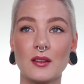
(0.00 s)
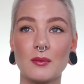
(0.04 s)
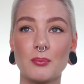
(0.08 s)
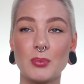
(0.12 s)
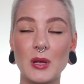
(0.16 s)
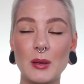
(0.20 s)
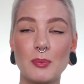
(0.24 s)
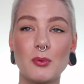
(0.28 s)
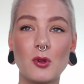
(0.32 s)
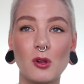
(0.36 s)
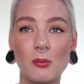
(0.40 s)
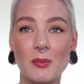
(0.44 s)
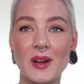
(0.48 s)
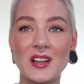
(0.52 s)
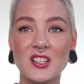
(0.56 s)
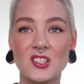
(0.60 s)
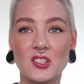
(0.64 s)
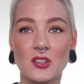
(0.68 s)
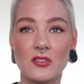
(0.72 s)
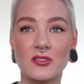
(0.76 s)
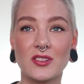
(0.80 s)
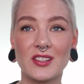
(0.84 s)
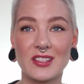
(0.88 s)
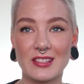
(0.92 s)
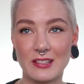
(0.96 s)
people
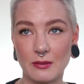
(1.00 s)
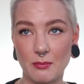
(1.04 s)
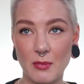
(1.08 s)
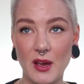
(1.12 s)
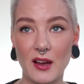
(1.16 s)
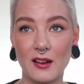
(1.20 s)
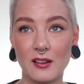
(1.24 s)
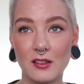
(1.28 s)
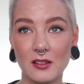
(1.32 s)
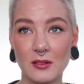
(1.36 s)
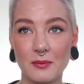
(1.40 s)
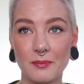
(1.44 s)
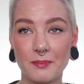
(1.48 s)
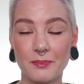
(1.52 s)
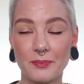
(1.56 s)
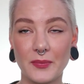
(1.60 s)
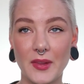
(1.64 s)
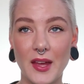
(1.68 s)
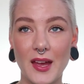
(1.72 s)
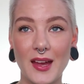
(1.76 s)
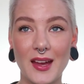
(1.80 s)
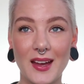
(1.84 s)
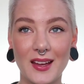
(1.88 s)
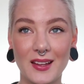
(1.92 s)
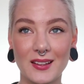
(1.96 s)
mentioned the smell.
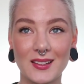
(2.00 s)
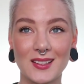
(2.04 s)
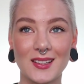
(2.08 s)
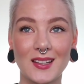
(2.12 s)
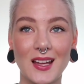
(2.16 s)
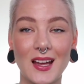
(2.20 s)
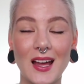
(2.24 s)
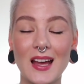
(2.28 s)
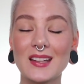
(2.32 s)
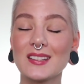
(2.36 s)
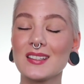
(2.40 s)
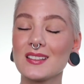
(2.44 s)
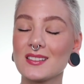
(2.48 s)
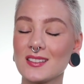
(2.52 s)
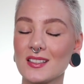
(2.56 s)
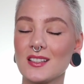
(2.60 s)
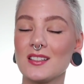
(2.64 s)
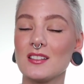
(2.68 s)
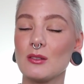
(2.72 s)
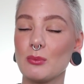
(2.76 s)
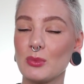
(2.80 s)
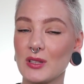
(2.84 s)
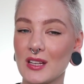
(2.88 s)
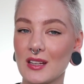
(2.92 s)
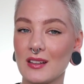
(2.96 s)
And as I said
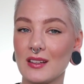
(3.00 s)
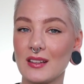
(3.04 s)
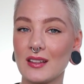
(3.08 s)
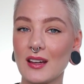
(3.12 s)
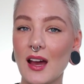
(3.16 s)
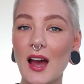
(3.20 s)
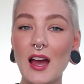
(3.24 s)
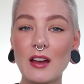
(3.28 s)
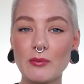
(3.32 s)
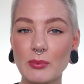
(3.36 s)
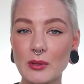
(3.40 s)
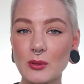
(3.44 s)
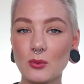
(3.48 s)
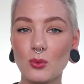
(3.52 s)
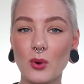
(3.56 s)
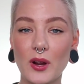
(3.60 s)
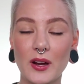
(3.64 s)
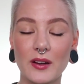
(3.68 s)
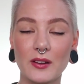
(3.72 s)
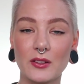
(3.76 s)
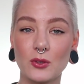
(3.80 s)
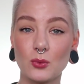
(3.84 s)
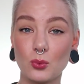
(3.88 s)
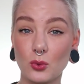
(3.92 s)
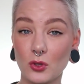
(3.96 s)
in the beginning, I've been
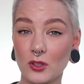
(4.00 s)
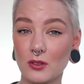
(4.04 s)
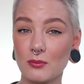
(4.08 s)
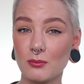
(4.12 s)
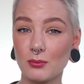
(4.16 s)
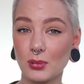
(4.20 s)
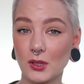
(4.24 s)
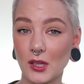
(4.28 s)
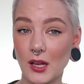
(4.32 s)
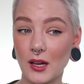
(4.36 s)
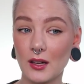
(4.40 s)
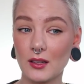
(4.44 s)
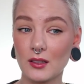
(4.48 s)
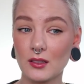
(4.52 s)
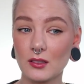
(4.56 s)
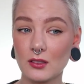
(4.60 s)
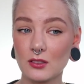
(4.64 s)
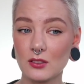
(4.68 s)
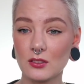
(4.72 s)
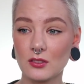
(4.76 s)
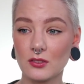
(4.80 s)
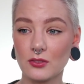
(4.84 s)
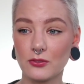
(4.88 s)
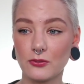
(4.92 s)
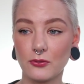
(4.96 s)
wearing wooden
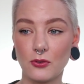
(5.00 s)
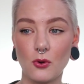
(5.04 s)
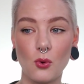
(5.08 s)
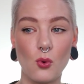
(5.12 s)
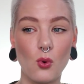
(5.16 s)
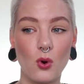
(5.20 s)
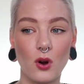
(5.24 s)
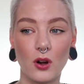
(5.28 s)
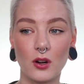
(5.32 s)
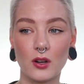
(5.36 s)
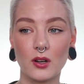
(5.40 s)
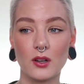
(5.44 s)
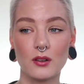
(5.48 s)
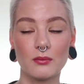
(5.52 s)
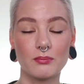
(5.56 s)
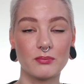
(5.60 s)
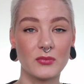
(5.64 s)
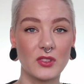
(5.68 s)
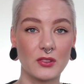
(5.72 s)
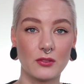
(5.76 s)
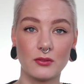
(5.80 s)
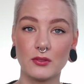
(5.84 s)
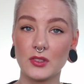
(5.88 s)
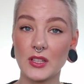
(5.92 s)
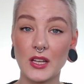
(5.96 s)
plugs for
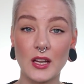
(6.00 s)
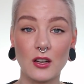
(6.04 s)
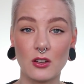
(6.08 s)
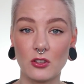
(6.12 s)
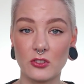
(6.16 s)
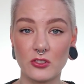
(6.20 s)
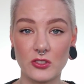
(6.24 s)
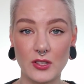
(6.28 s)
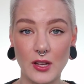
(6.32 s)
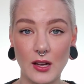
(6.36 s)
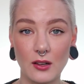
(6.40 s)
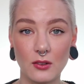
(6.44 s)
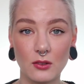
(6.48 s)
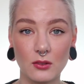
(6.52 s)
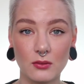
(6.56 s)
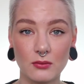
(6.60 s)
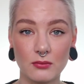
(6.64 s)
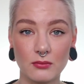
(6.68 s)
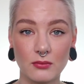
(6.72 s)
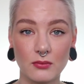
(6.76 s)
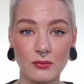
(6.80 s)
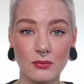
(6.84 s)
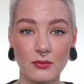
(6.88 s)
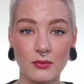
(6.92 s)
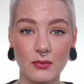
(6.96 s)
years now.
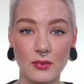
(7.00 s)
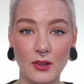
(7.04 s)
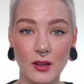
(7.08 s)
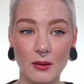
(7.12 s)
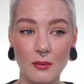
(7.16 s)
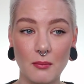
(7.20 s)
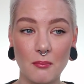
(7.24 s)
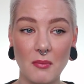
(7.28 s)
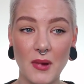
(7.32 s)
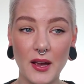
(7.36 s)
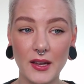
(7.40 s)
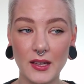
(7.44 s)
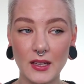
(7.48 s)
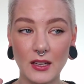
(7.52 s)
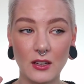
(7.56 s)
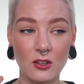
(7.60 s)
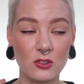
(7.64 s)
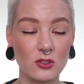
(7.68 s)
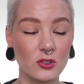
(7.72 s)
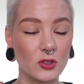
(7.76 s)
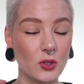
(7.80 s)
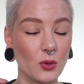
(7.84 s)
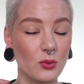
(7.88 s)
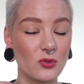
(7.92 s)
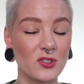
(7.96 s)
My
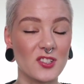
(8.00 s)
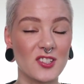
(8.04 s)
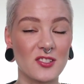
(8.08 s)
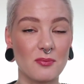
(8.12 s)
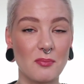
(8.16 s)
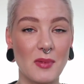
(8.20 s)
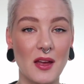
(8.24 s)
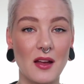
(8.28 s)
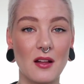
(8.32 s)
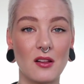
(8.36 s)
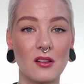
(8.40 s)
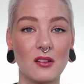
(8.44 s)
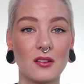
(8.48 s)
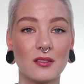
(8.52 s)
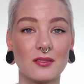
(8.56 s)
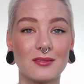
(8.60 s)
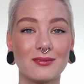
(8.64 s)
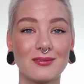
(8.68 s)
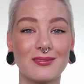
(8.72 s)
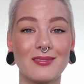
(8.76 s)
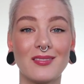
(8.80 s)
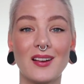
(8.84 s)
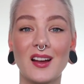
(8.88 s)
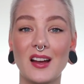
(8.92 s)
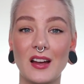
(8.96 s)
ears don't smell
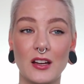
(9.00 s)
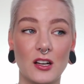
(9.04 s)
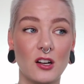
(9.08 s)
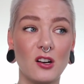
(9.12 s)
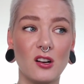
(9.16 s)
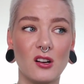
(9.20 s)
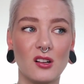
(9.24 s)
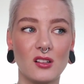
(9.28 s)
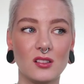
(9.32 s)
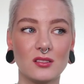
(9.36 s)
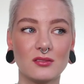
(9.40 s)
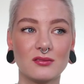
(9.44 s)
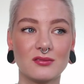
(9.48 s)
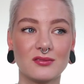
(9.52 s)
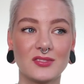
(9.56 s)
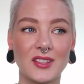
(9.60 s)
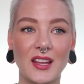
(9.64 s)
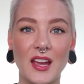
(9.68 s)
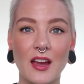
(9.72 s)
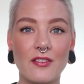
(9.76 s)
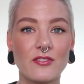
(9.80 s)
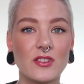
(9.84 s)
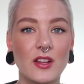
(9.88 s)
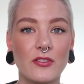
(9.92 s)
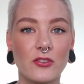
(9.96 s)
at all.
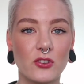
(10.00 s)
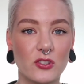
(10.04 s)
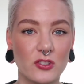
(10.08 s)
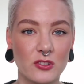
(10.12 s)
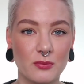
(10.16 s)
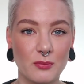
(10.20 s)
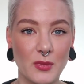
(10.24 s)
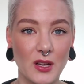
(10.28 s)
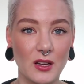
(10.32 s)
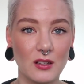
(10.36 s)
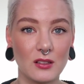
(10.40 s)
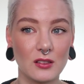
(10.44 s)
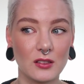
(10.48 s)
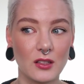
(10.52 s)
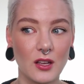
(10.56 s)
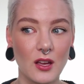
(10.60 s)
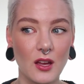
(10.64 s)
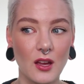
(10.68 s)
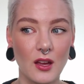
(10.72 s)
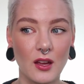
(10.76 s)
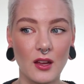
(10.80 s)
They have never smelled.